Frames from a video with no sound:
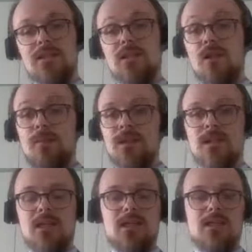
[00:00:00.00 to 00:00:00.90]
this global
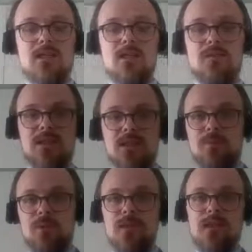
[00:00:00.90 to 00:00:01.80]
challenge of
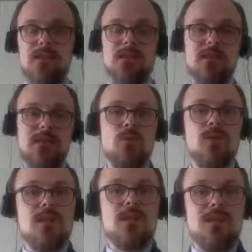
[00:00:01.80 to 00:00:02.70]
decarbonizing the
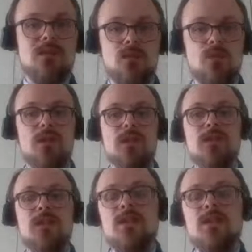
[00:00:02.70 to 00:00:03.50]
industry sector will